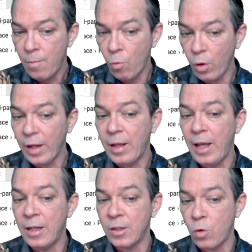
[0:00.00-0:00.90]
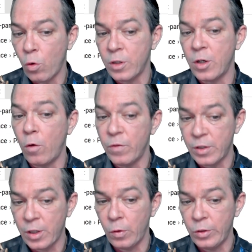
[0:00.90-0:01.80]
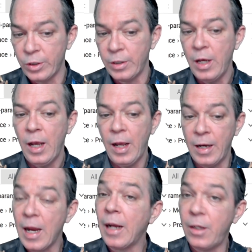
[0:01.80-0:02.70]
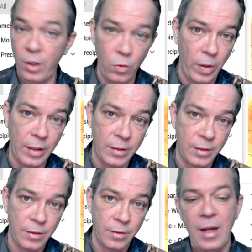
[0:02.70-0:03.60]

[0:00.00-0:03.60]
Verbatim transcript: more like hitting towards Nova Scotia and not the U.S.